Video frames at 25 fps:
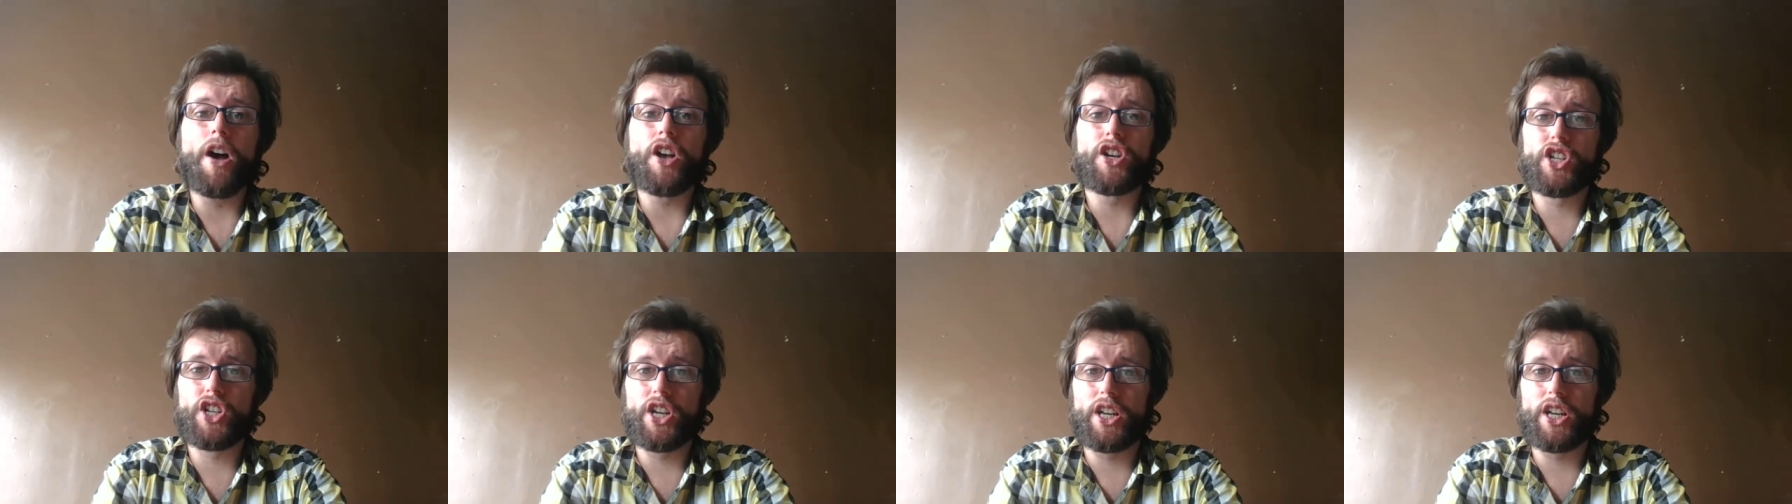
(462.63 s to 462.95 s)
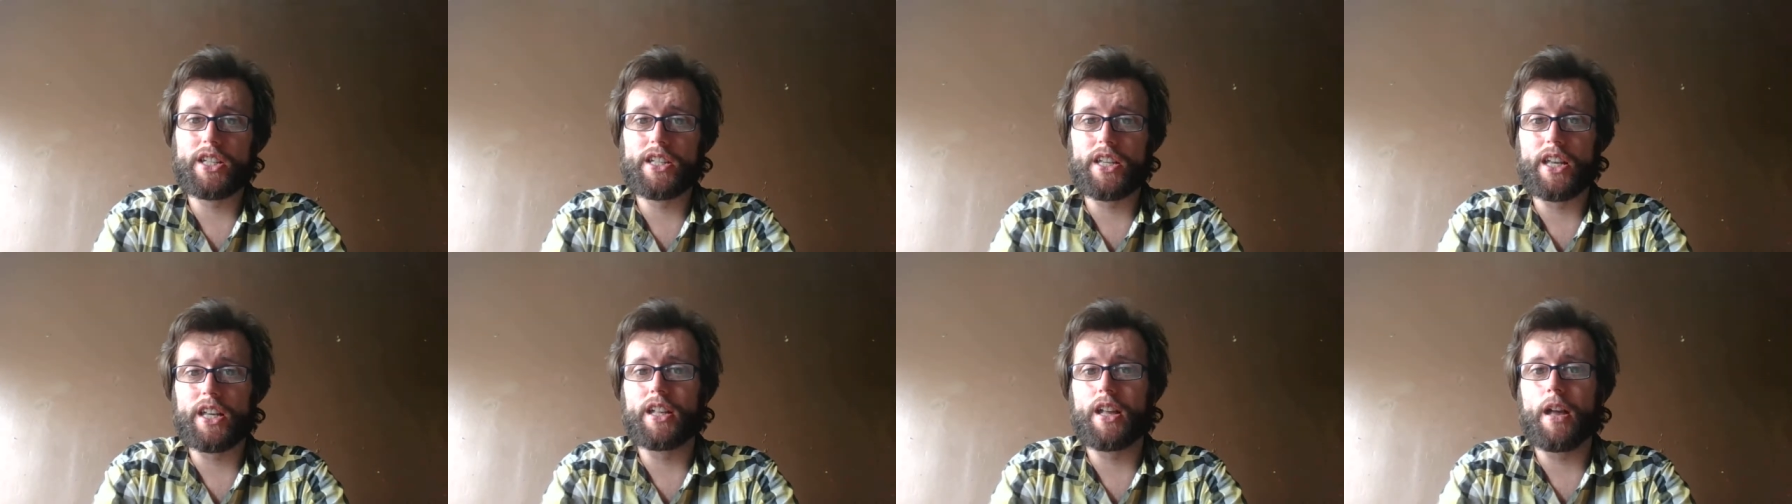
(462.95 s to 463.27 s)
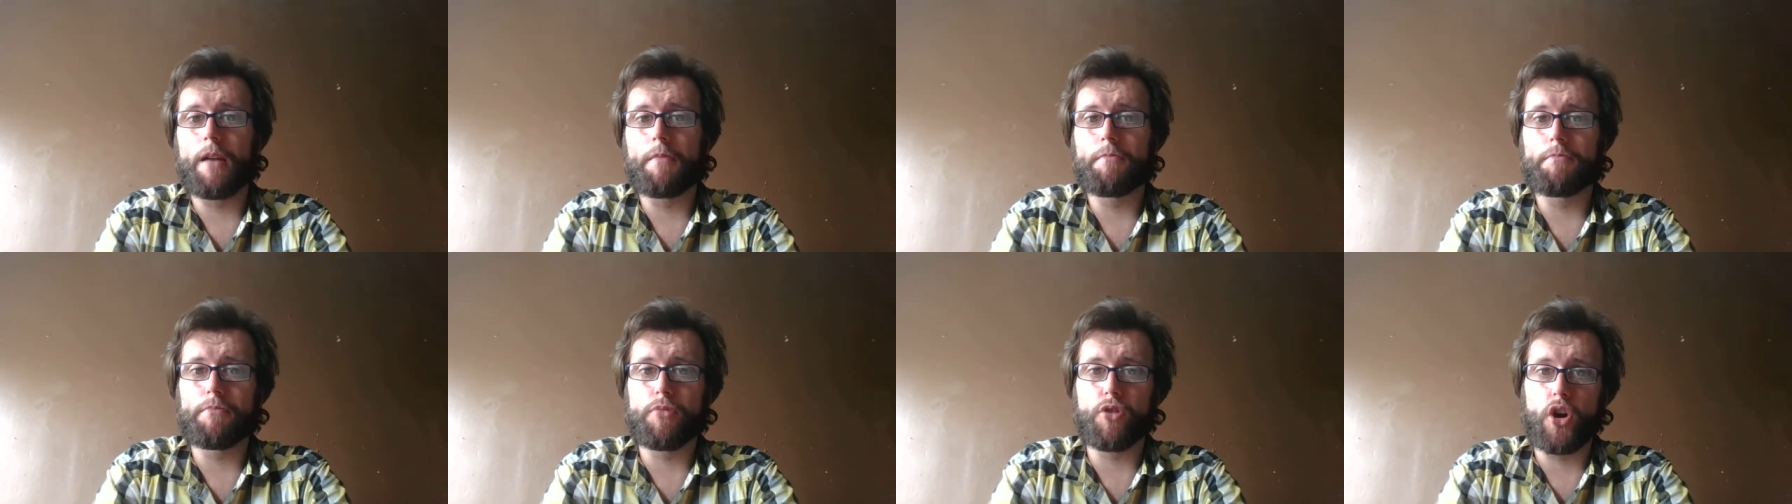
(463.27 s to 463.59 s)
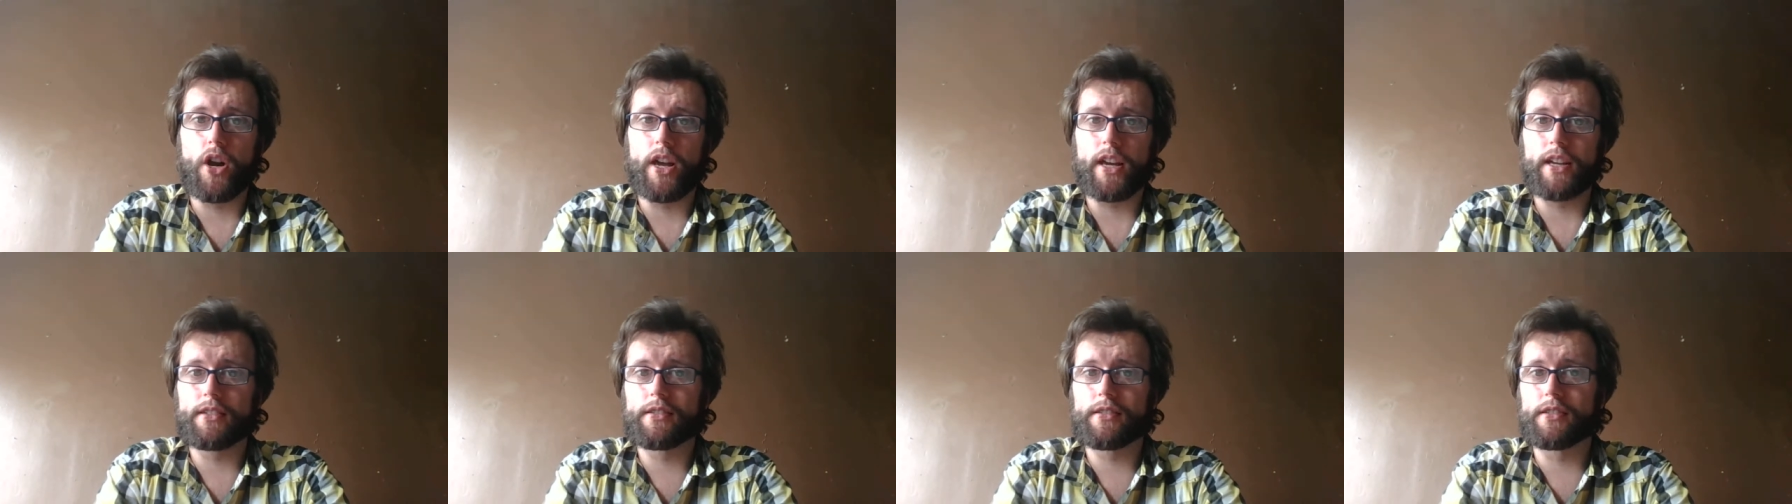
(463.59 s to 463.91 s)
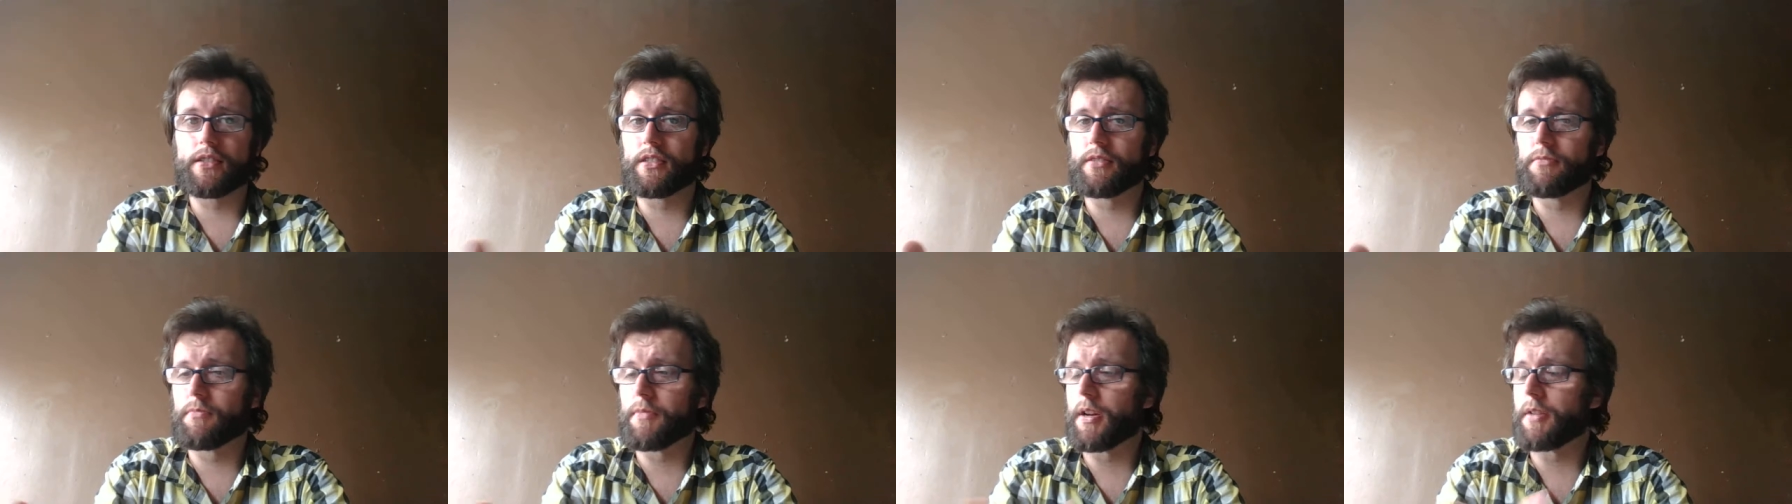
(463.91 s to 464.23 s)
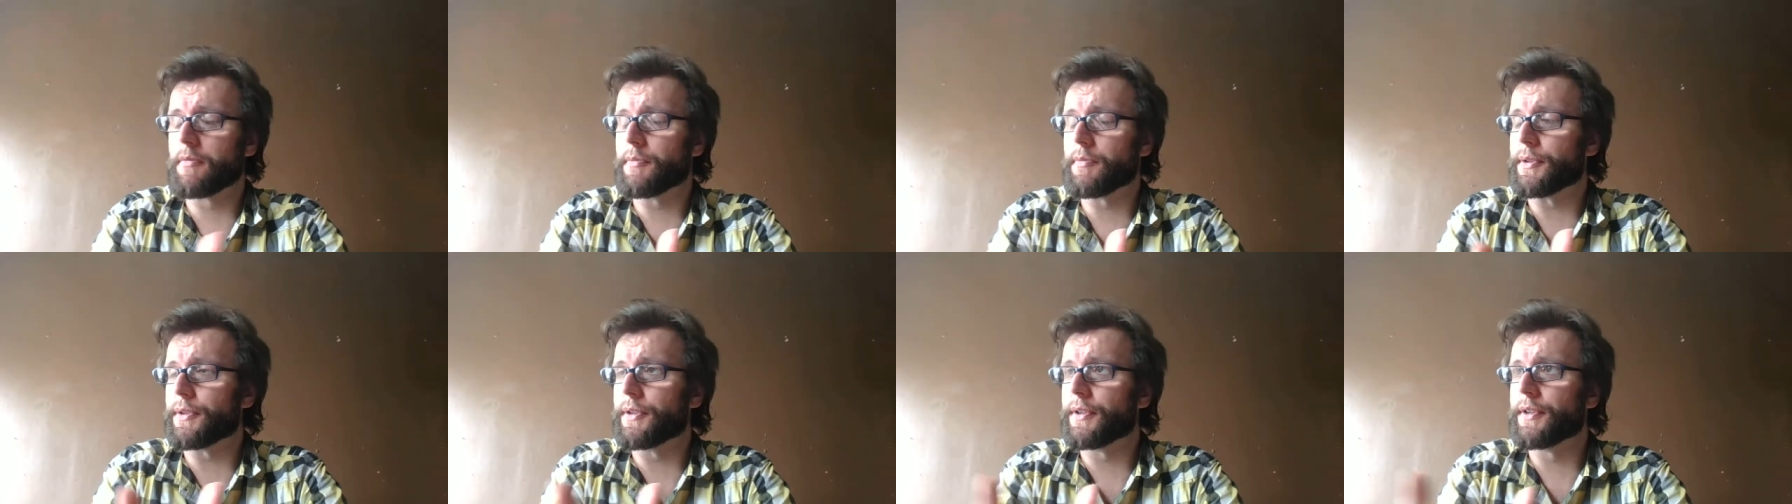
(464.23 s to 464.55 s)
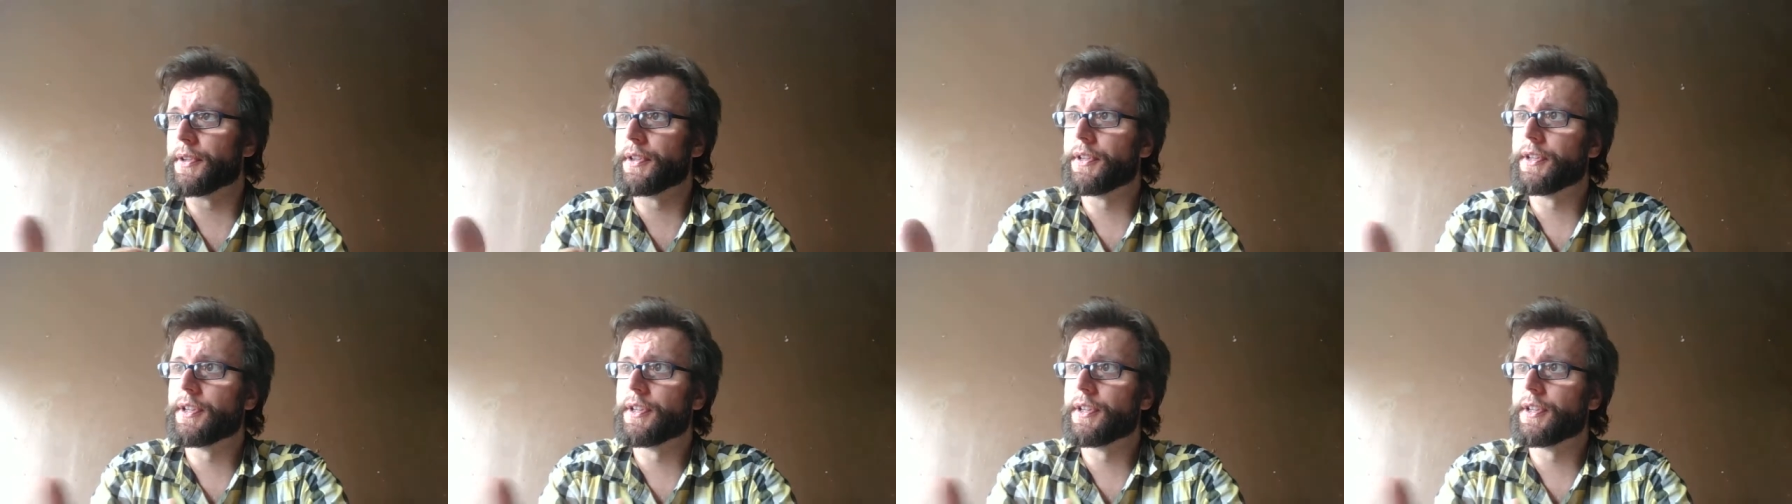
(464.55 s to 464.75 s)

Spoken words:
shitting bricks at the moment.